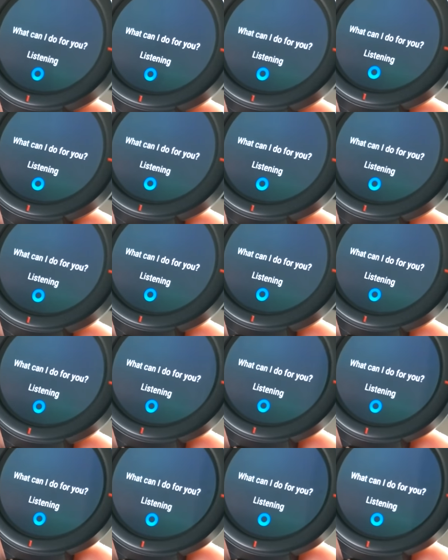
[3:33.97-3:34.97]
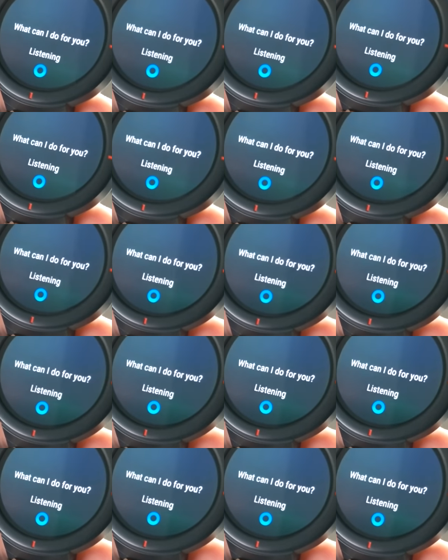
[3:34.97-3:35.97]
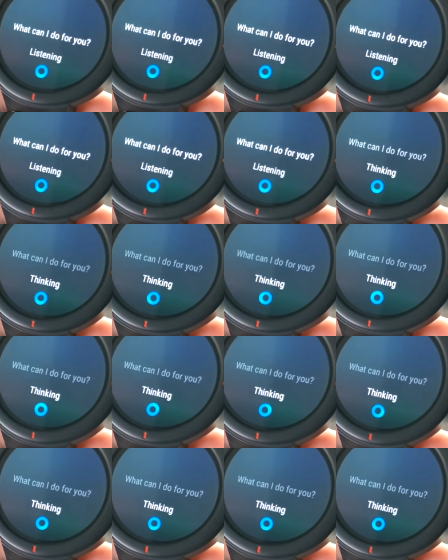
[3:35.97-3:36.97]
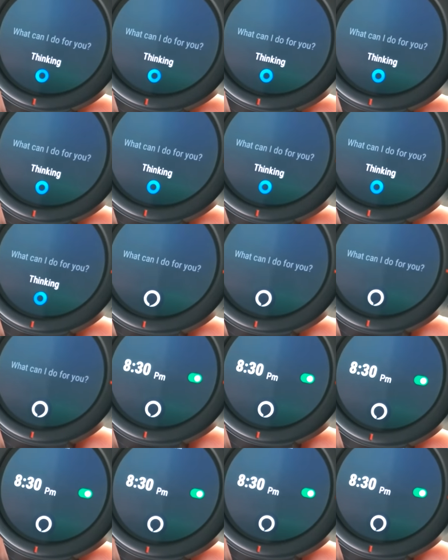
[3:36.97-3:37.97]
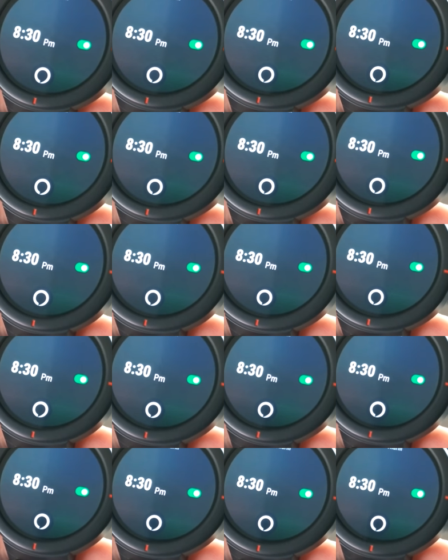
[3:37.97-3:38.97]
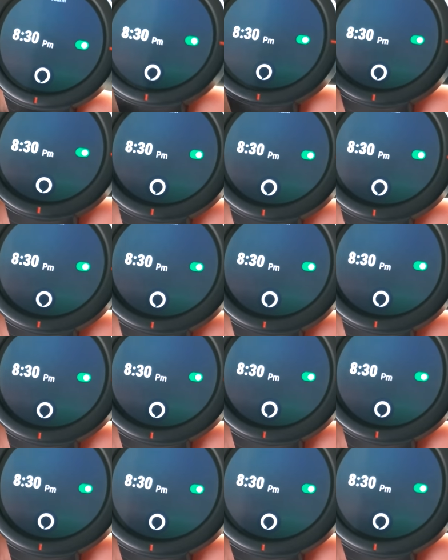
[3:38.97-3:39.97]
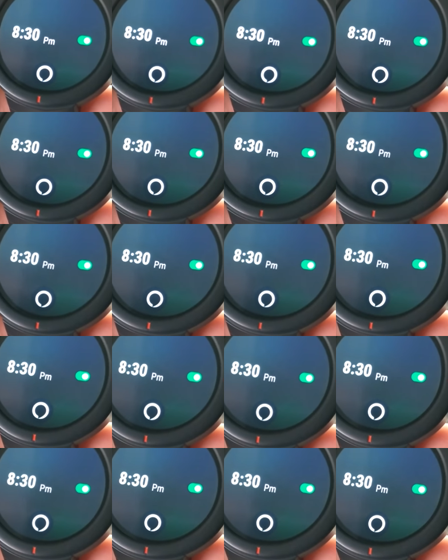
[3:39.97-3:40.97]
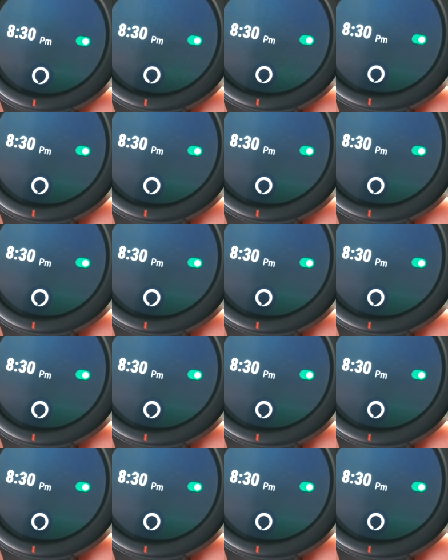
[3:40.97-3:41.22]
Nothing is said.